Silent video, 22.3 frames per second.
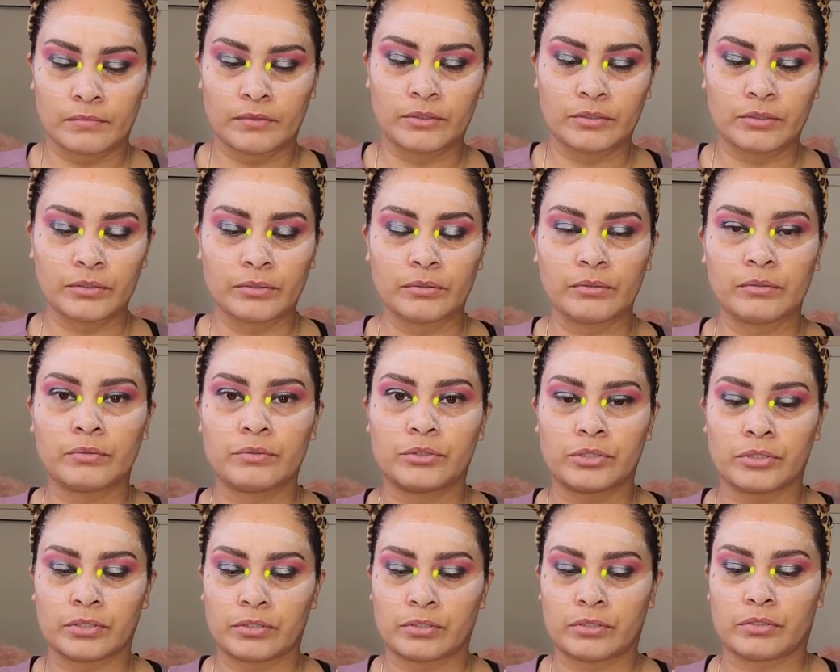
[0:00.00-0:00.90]
to
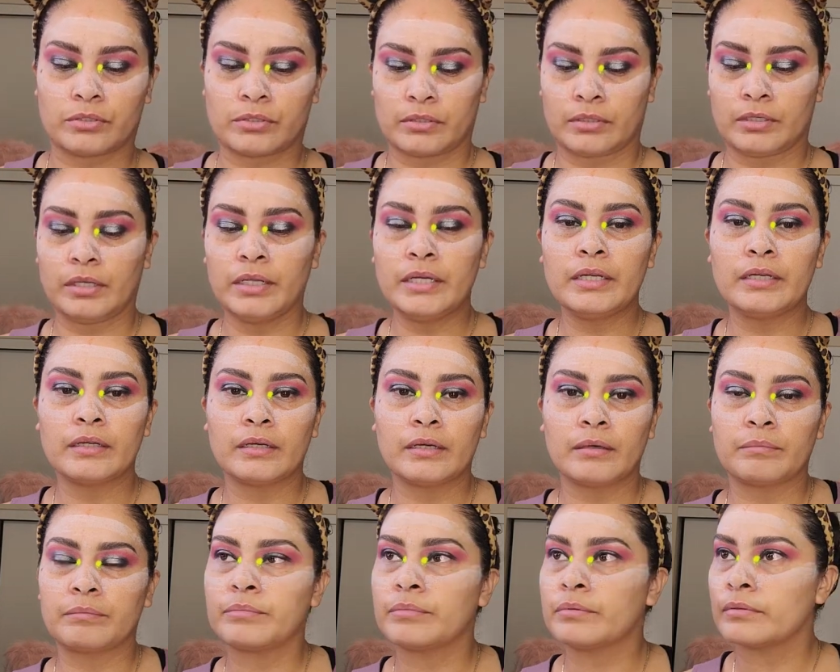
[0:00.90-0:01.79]
just clean
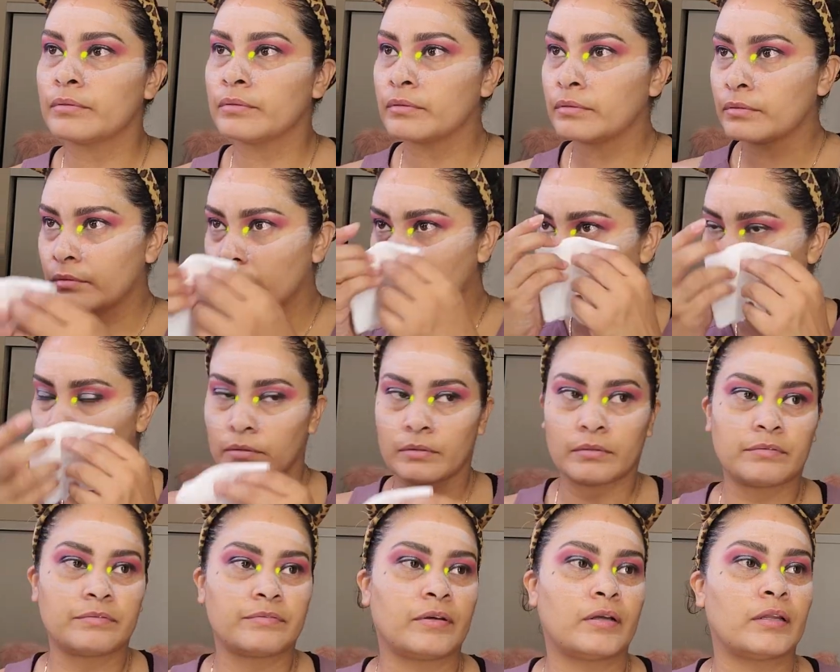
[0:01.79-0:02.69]
up
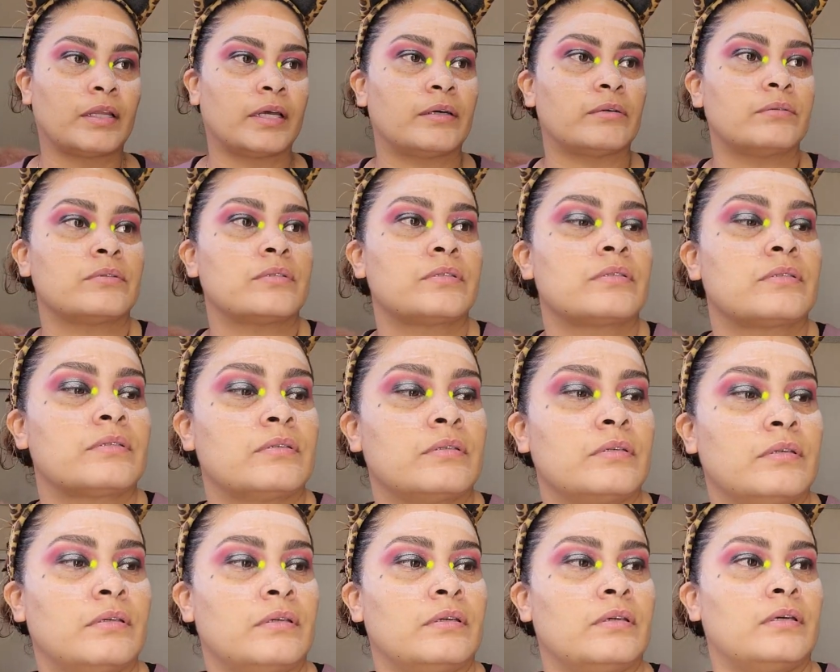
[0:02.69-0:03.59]
the fallouts.
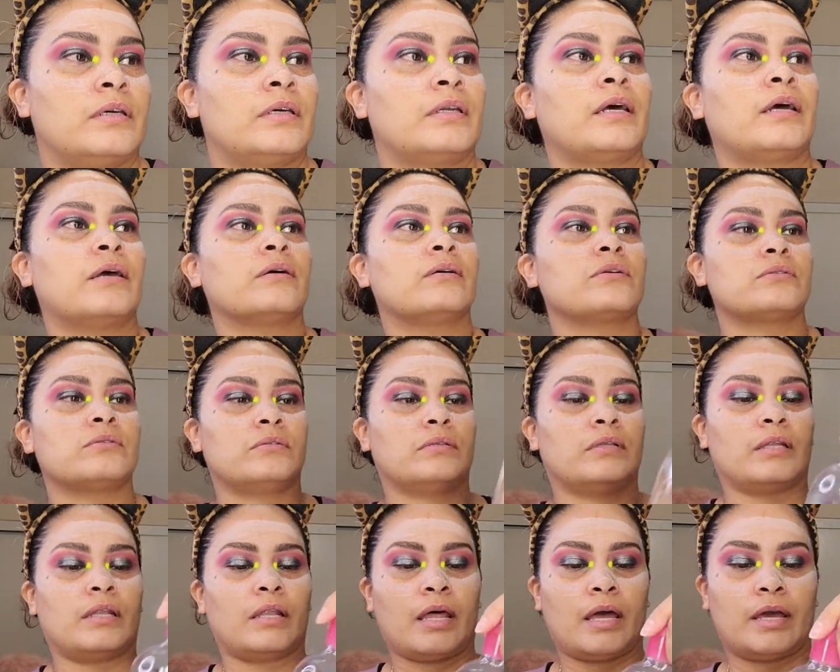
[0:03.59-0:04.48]
And I also
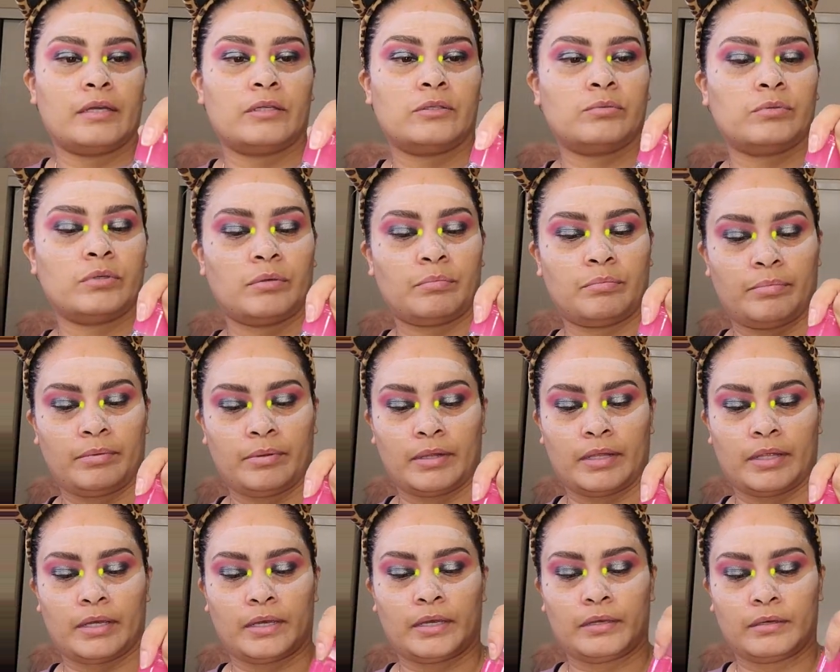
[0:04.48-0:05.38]
like to
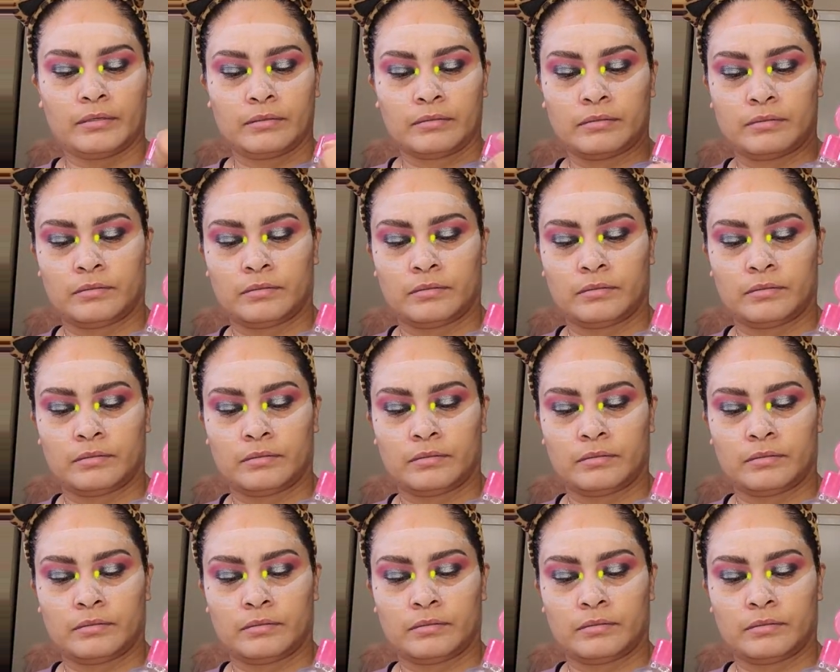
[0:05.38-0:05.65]
apply